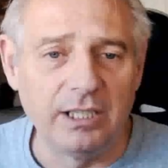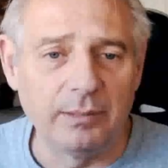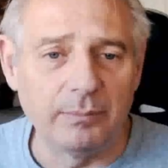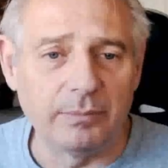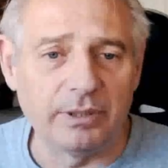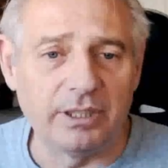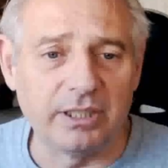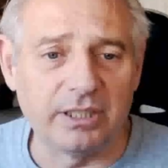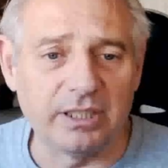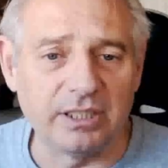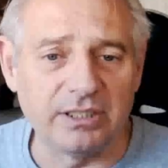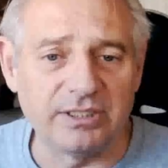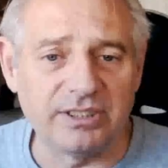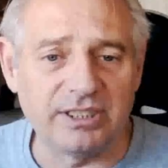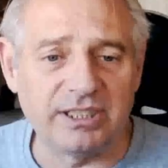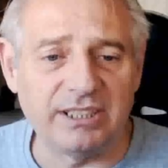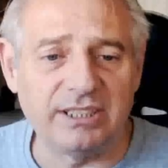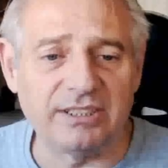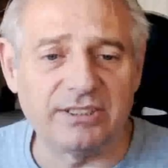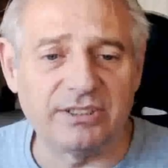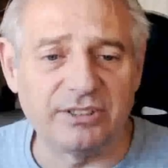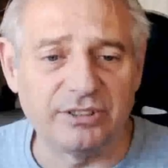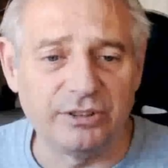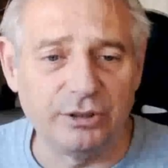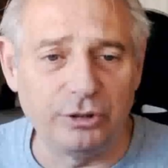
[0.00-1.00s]
because it
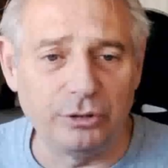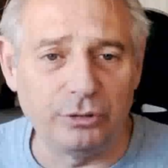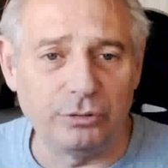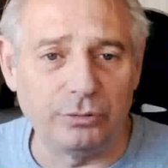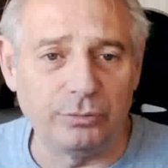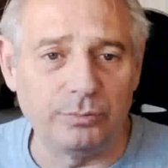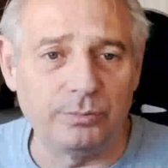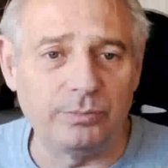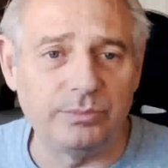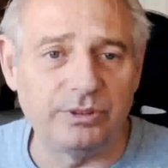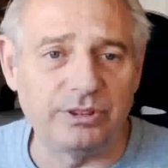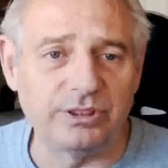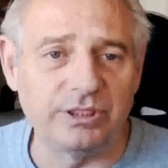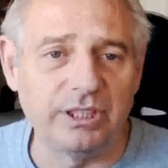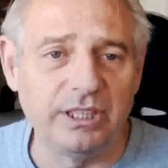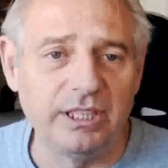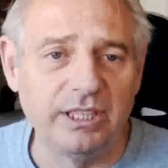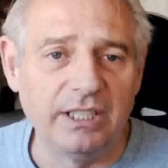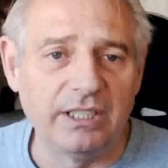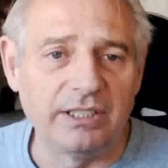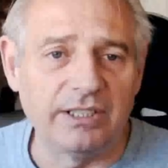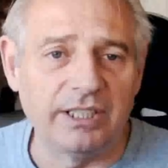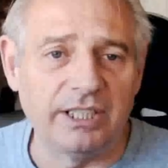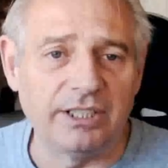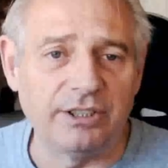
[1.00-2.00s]
assumes
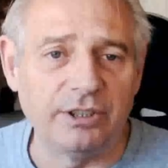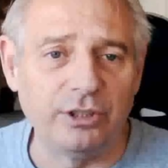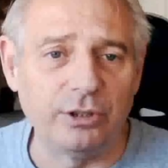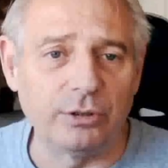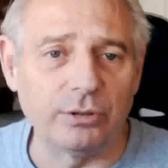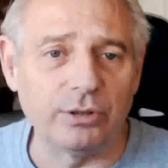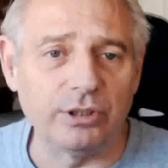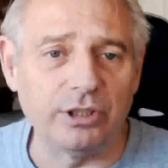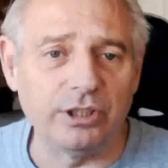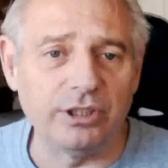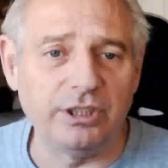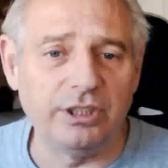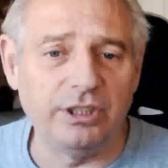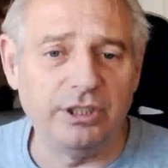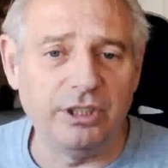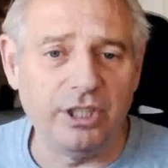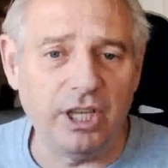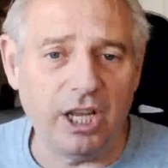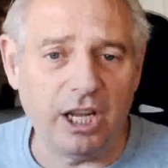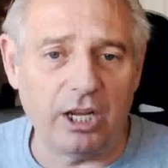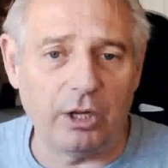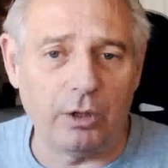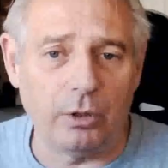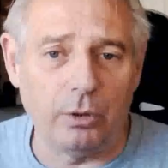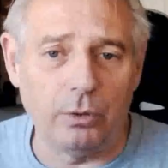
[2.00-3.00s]
that you're going to
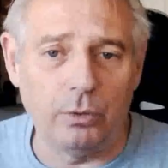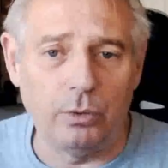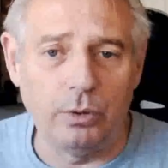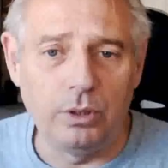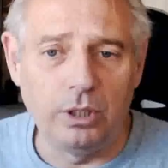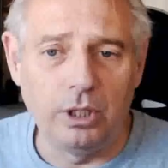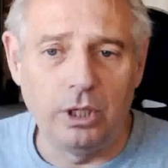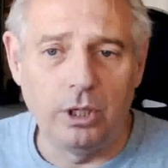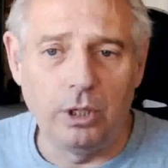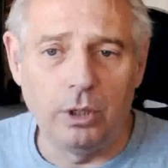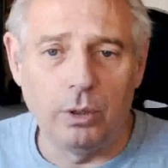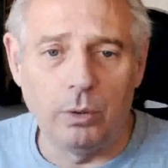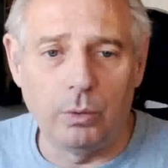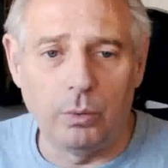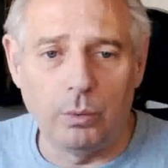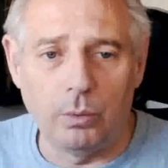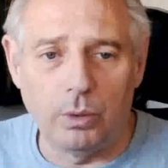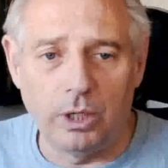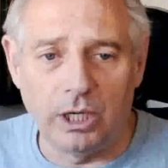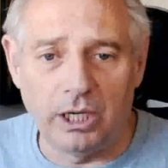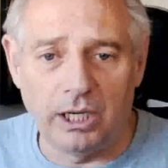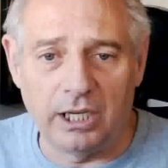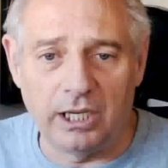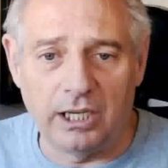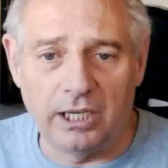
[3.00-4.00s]
know
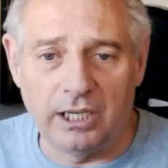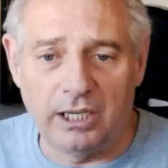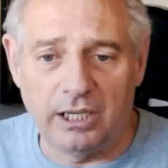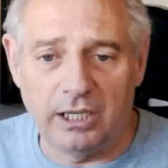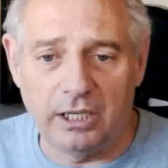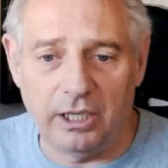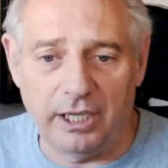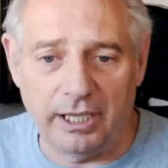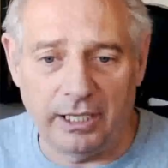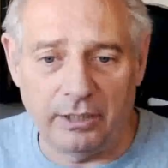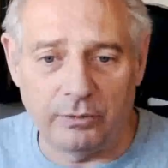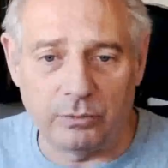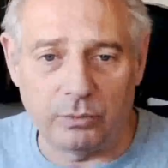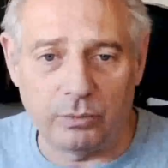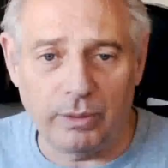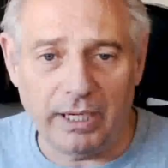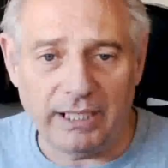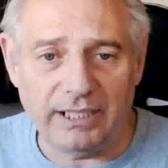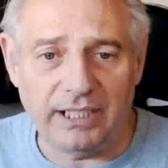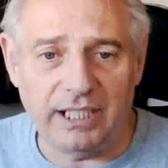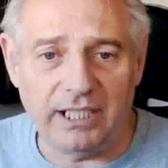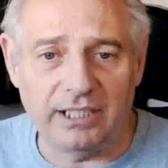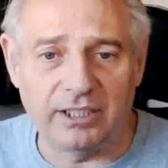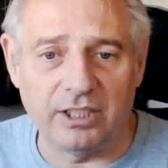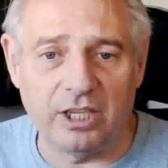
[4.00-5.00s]
and
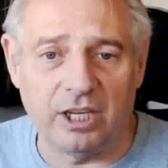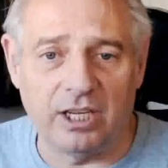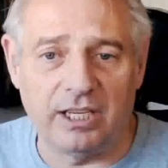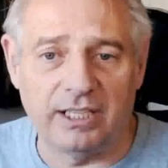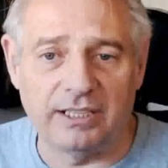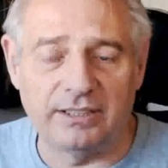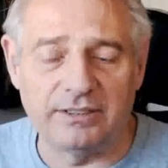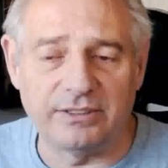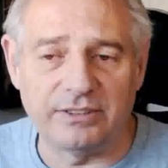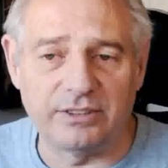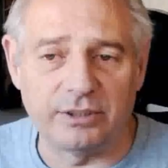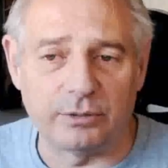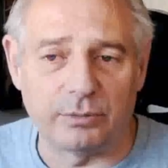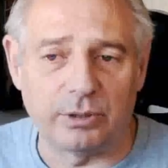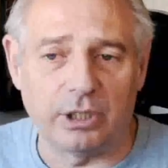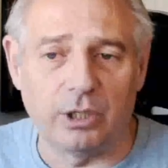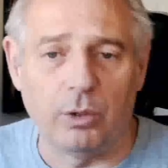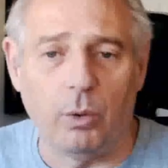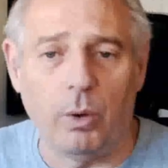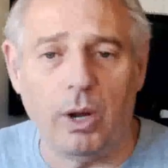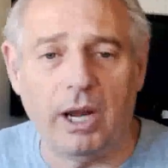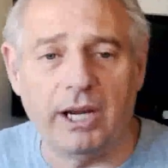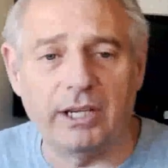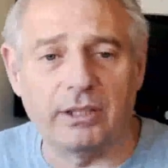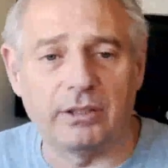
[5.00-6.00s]
recognize the
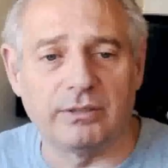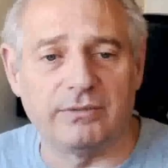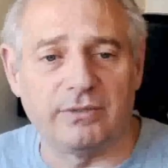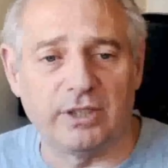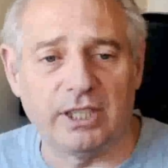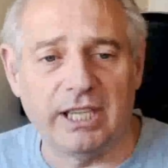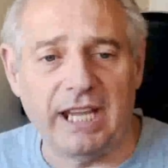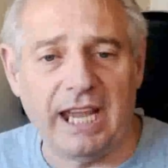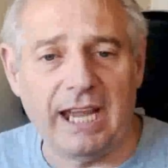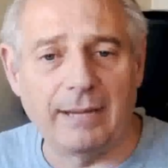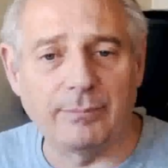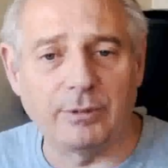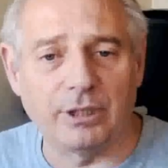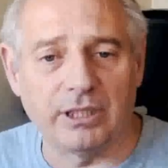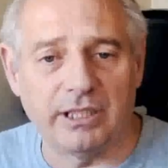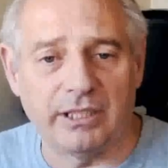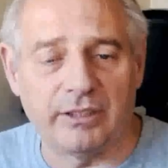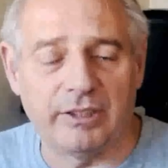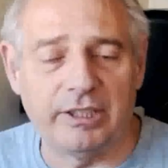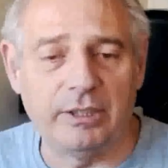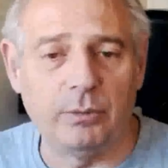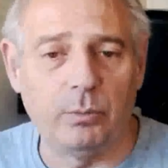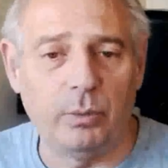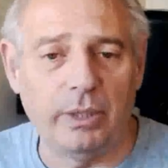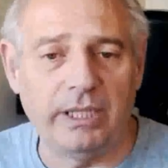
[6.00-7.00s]
required
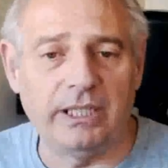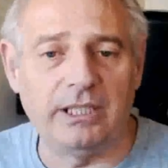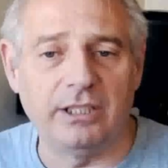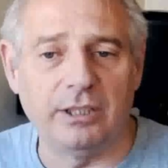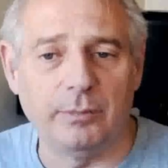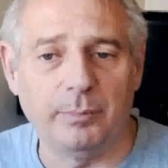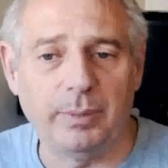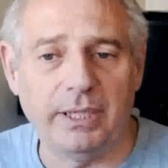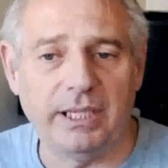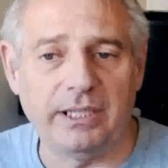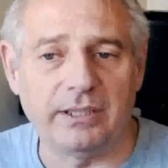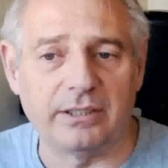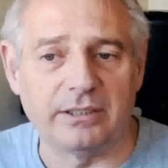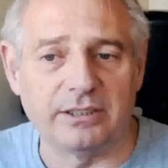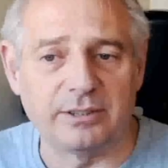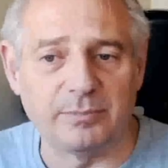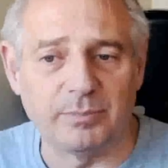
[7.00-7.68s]
vocabulary when it appears.